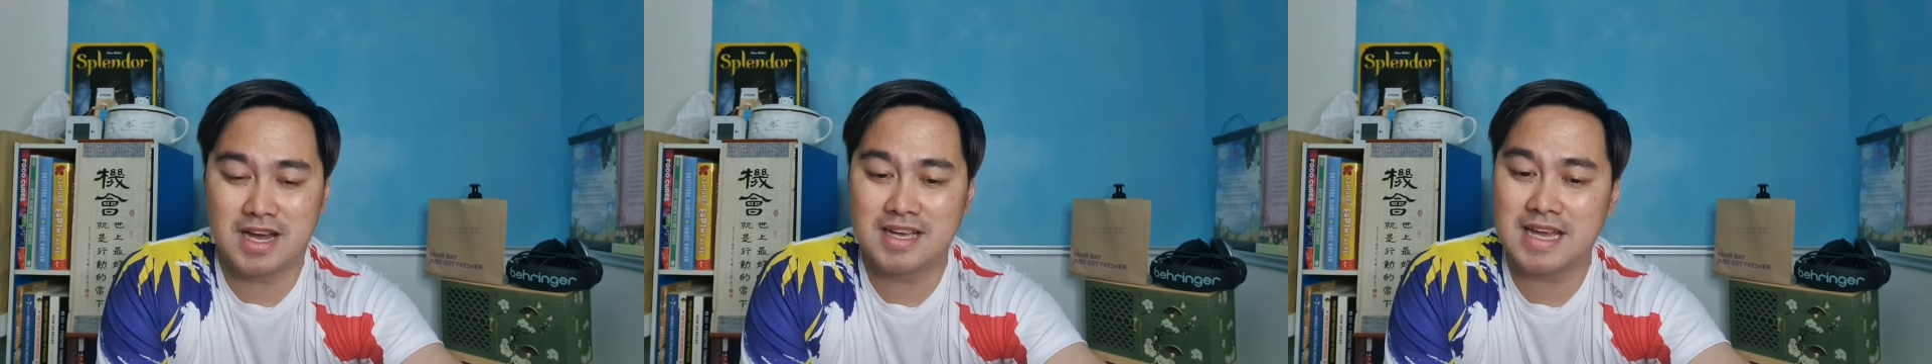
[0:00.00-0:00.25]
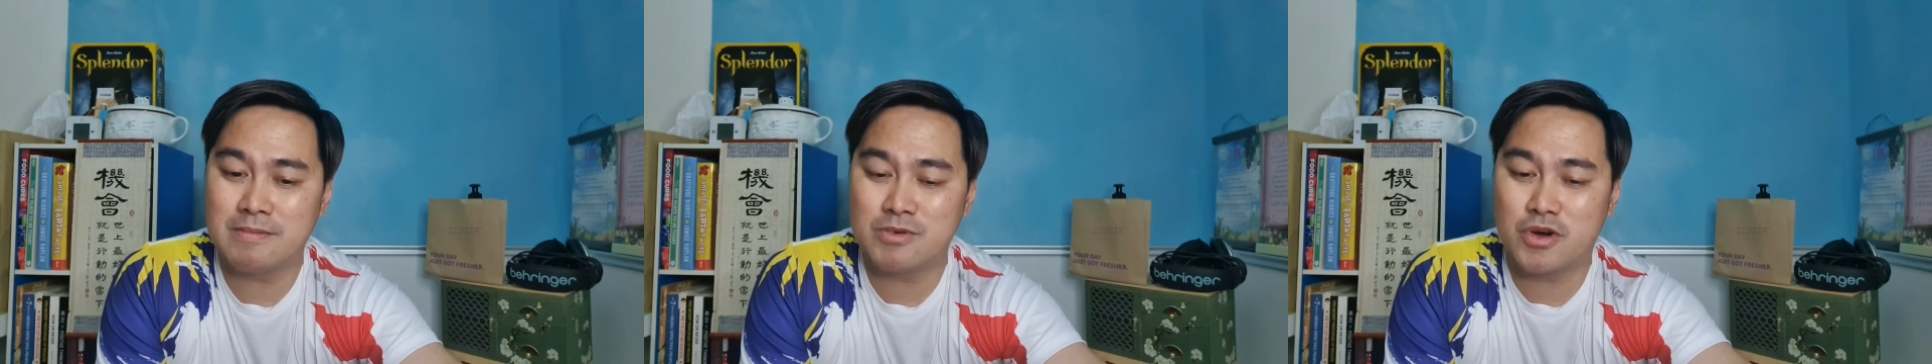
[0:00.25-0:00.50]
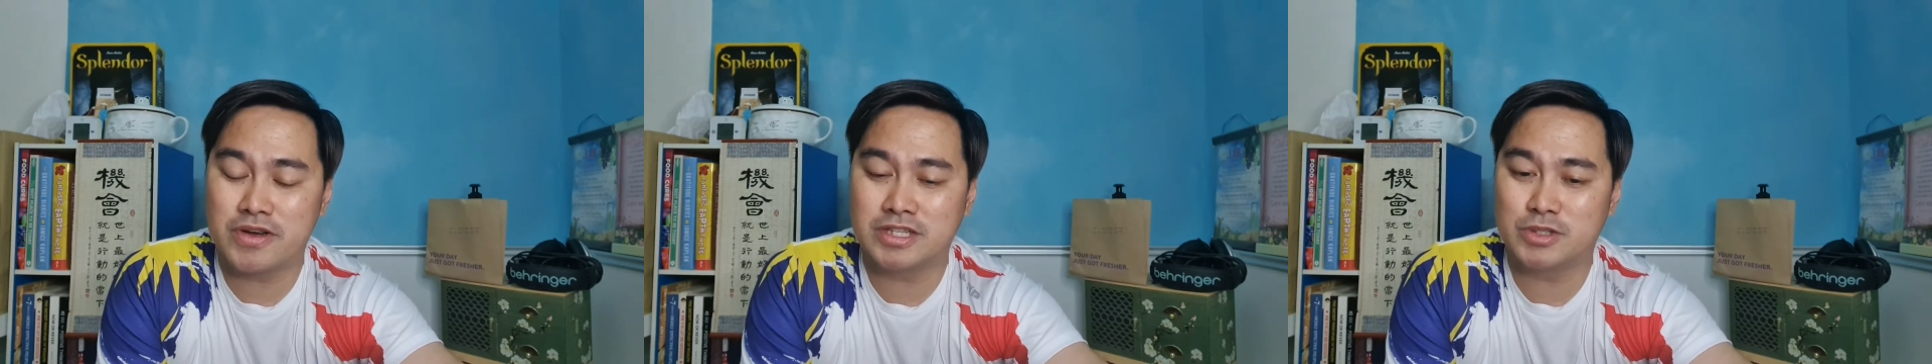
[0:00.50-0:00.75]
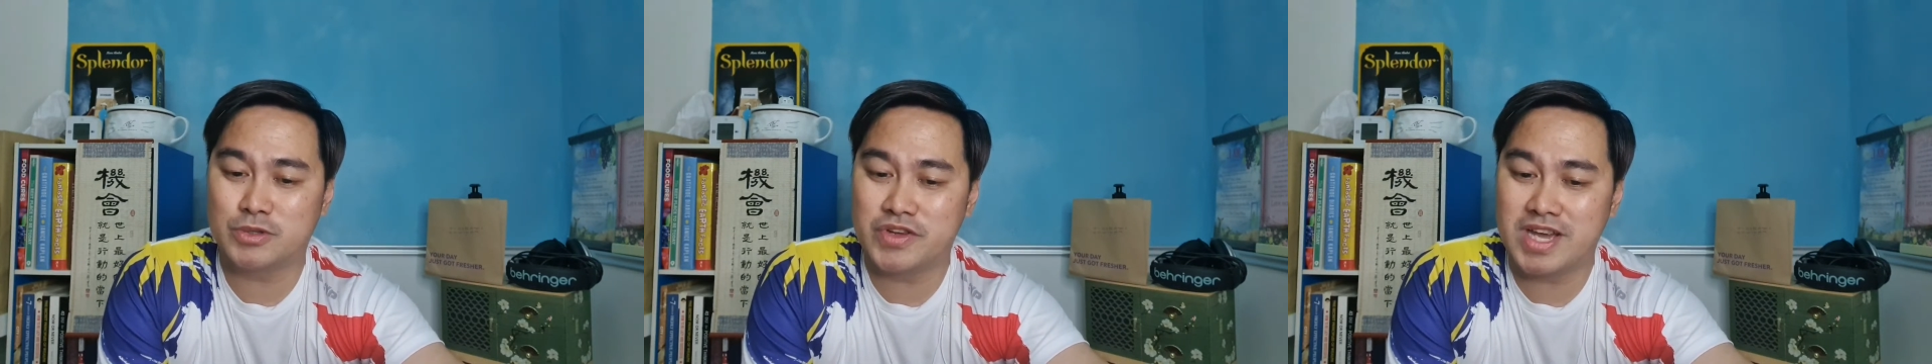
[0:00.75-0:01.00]
I am
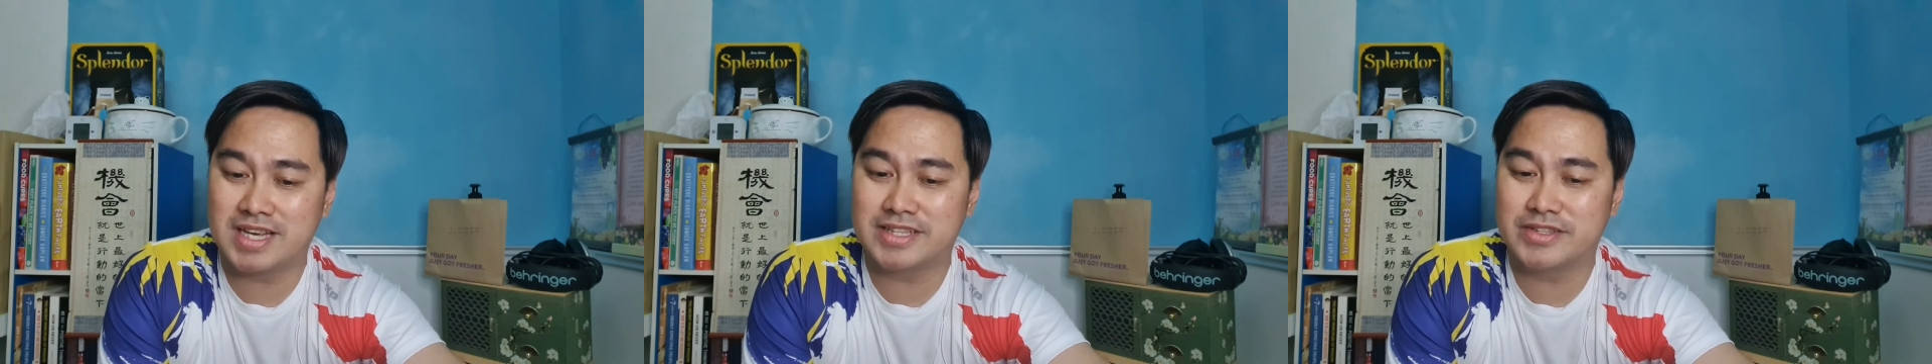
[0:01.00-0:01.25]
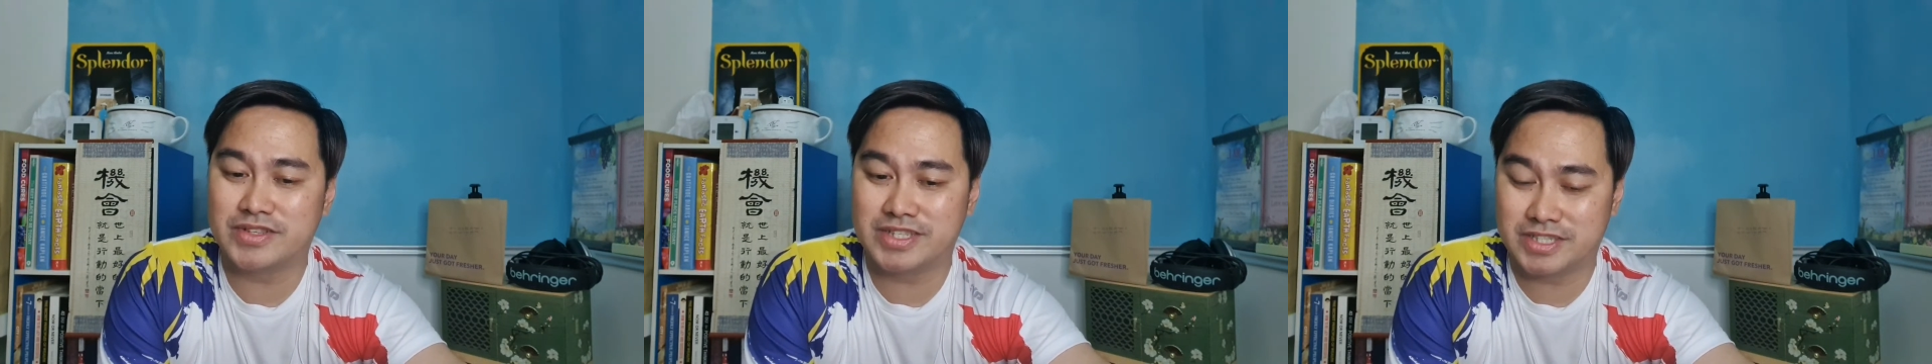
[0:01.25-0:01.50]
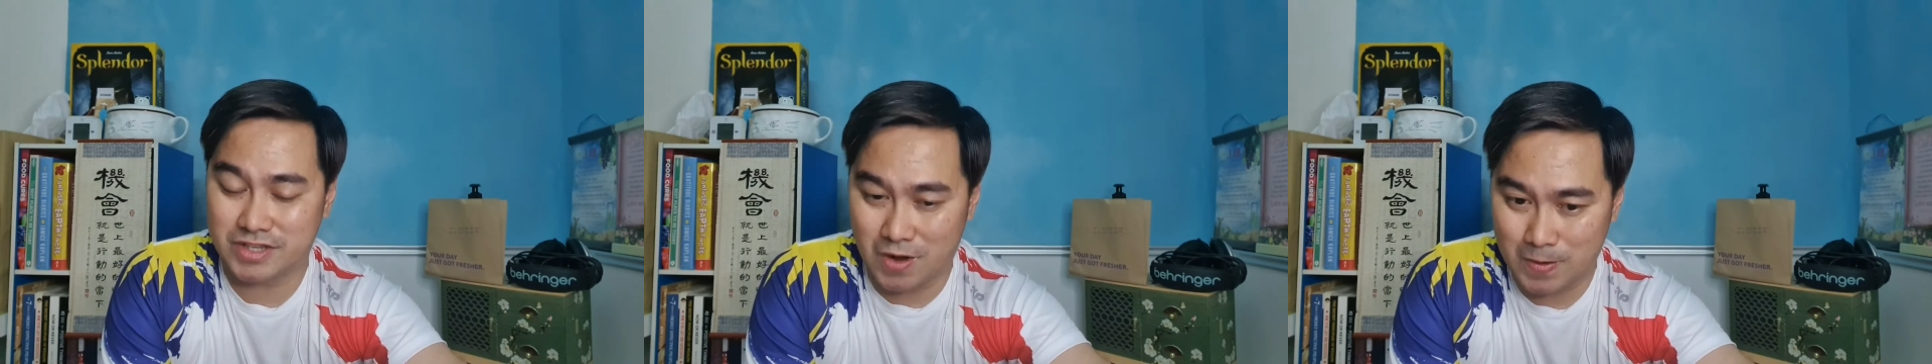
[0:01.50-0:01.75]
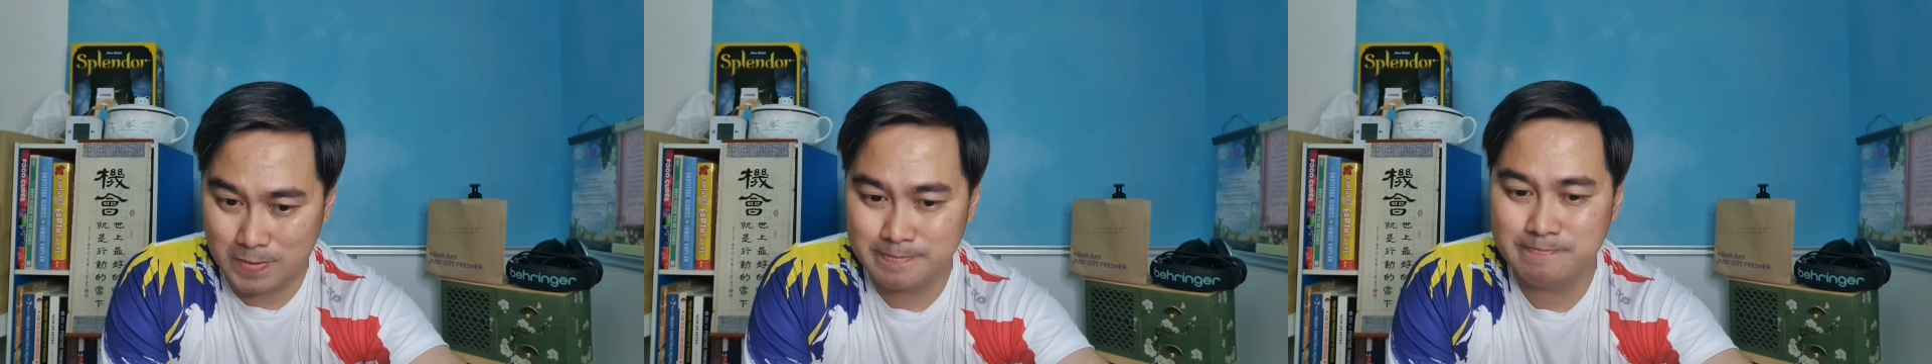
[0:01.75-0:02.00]
going to react to this
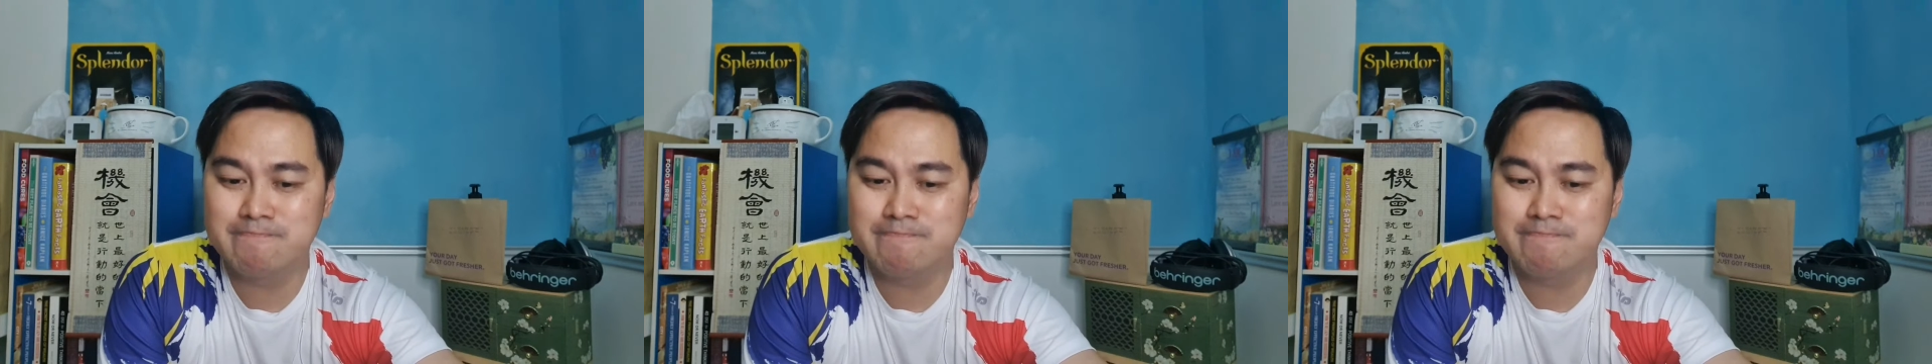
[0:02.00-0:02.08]
song.